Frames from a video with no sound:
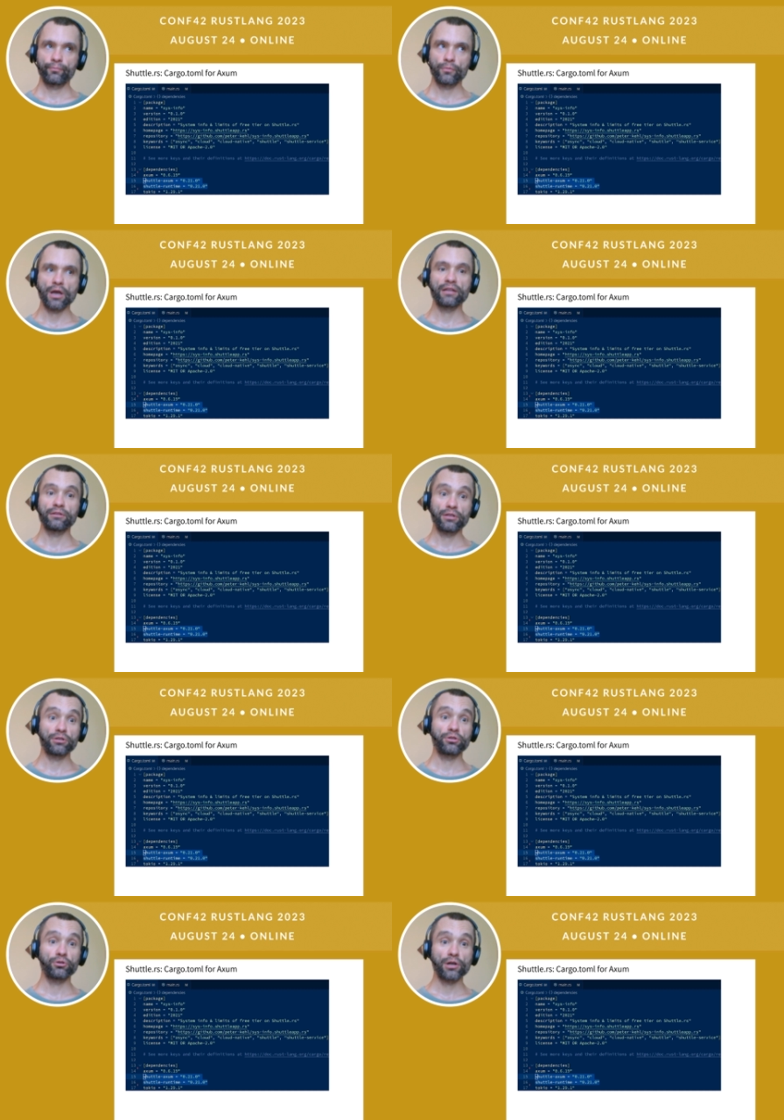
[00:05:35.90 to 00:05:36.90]
uh, the
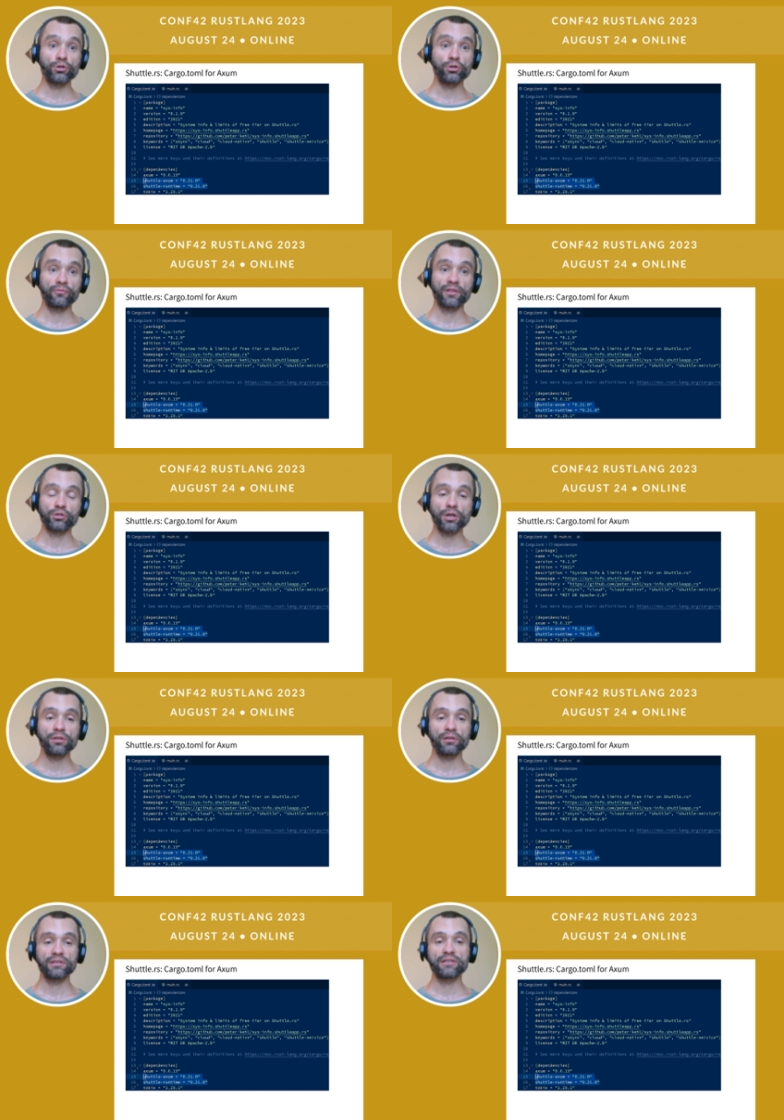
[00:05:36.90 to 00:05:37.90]
integration with
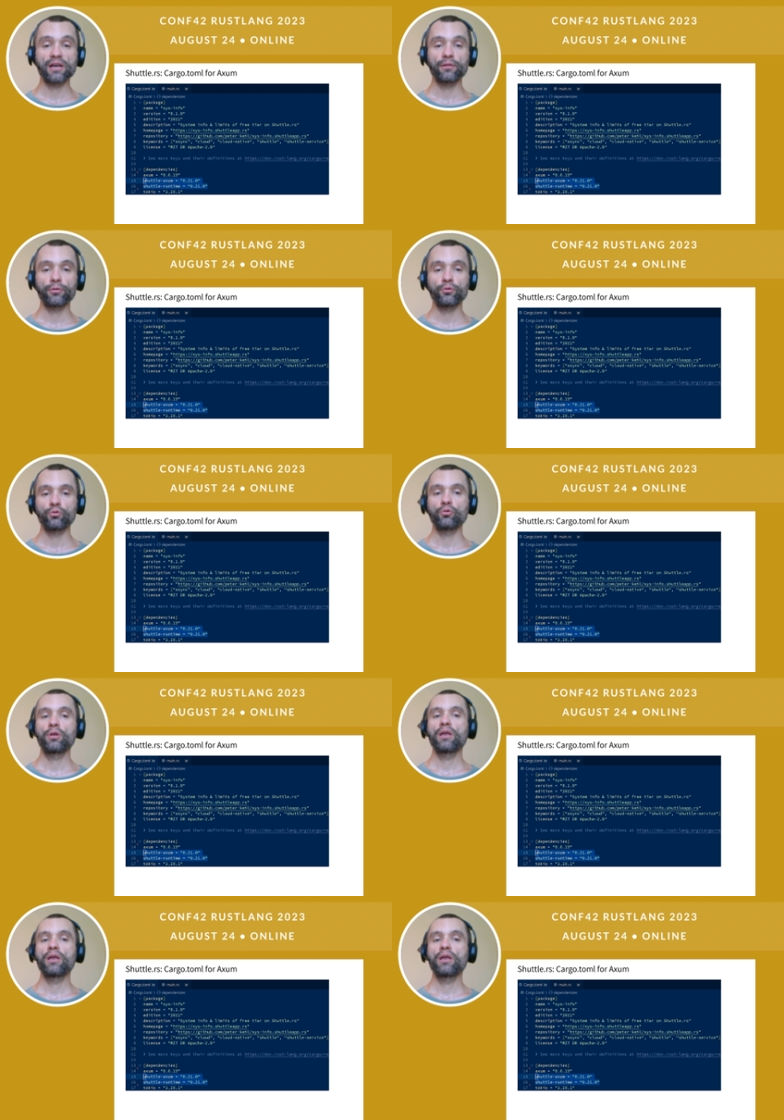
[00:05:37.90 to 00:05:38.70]
Shuttle is done through